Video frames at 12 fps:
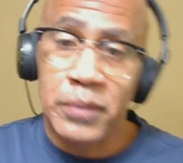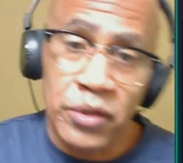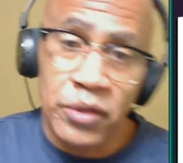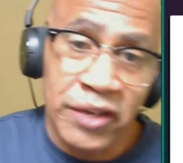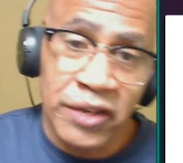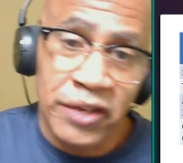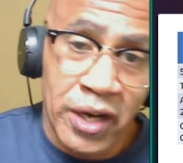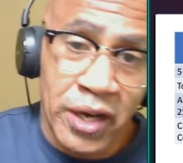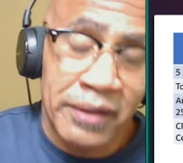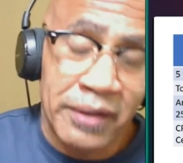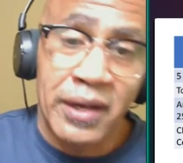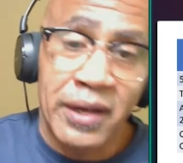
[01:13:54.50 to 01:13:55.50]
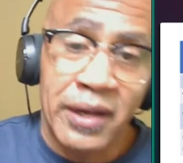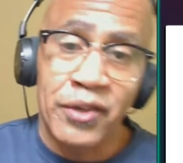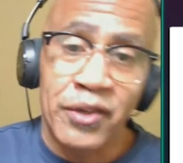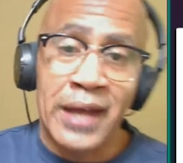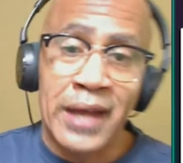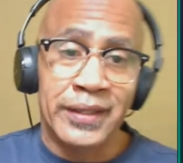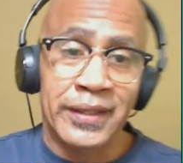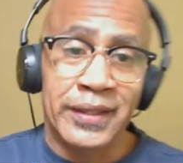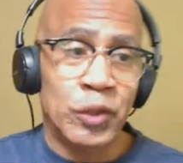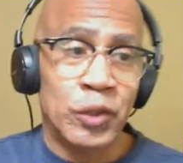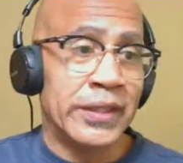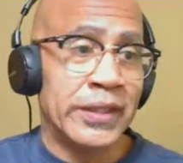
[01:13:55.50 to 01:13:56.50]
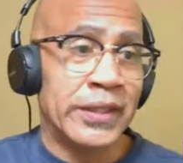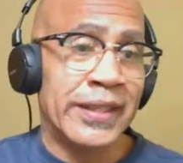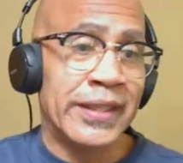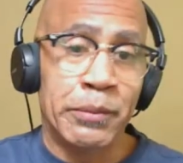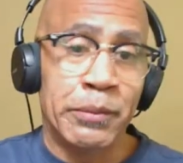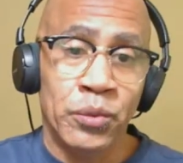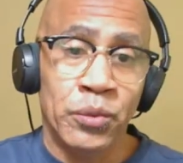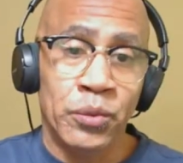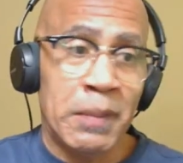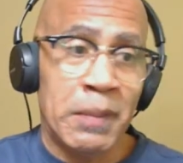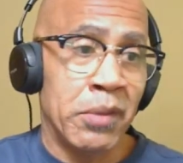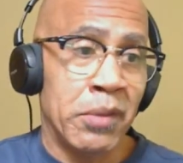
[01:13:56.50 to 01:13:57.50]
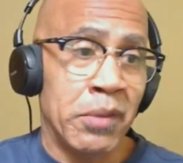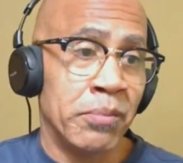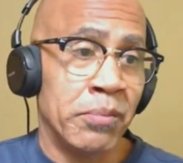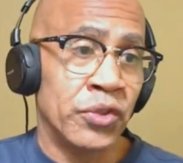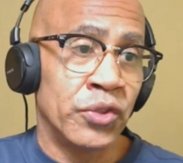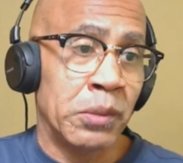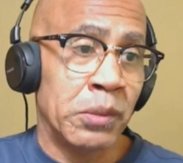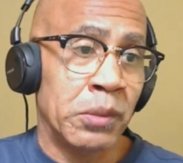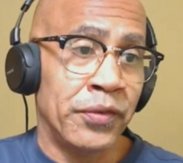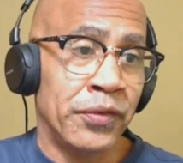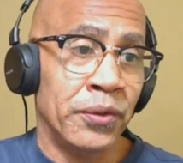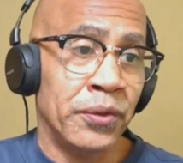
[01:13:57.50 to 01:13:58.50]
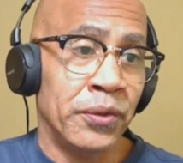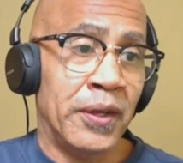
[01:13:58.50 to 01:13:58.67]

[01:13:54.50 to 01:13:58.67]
HR analytics unit anytime soon, that might be more suitable for you.